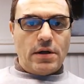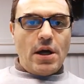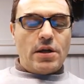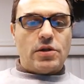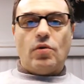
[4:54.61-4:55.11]

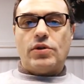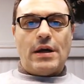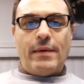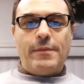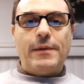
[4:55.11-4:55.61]
So some
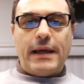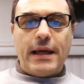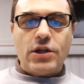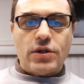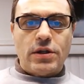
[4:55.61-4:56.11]

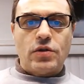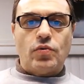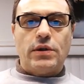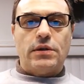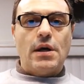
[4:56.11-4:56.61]
applications would